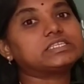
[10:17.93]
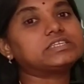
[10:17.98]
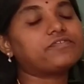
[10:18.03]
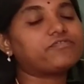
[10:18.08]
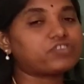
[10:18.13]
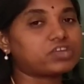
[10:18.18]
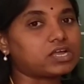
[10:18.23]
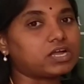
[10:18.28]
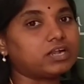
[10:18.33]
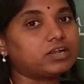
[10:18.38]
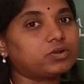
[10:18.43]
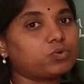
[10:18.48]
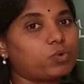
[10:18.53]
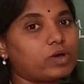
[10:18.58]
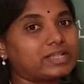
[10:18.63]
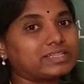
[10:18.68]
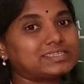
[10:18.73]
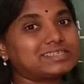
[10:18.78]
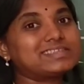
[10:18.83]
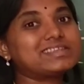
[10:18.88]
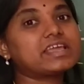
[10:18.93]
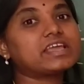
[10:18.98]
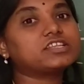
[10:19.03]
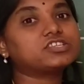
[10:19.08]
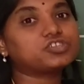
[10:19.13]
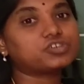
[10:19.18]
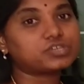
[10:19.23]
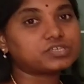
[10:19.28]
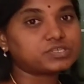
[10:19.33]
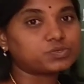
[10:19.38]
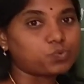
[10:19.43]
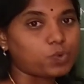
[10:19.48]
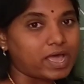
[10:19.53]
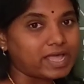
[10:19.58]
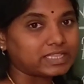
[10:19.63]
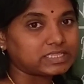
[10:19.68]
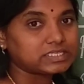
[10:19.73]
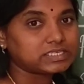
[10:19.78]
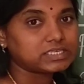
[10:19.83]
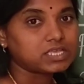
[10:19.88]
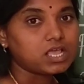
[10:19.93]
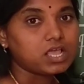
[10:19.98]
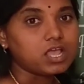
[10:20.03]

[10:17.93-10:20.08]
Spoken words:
difficult ones, dangerous ones,